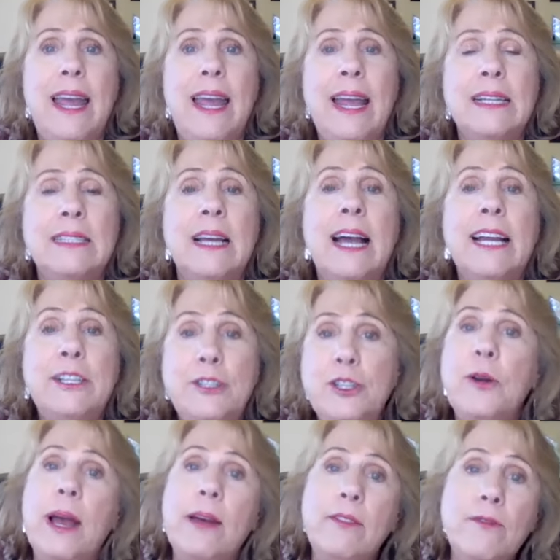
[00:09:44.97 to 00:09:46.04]
And I
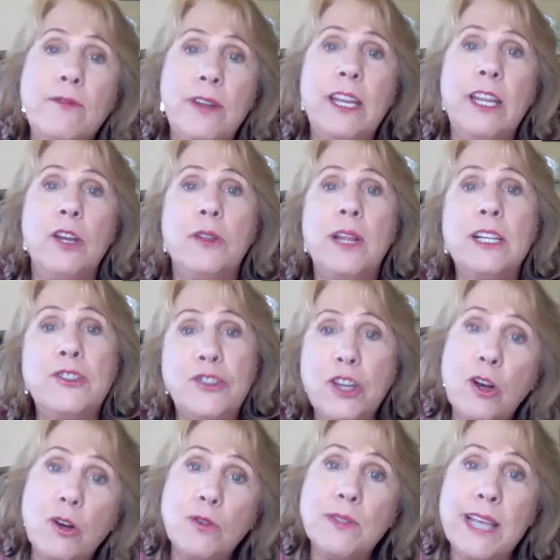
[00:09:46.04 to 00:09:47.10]
do have a video that
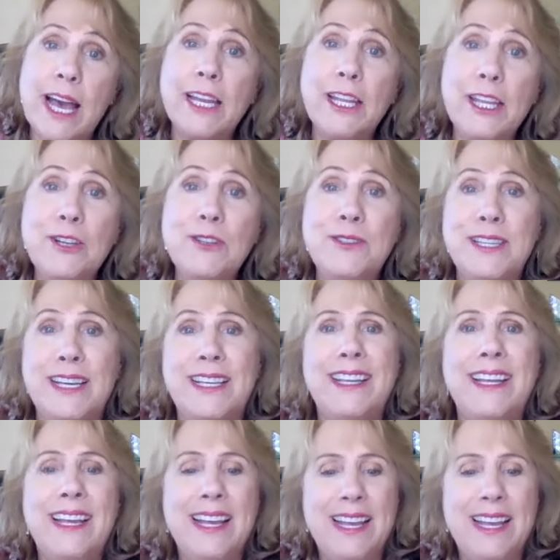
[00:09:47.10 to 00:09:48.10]
shows how to use it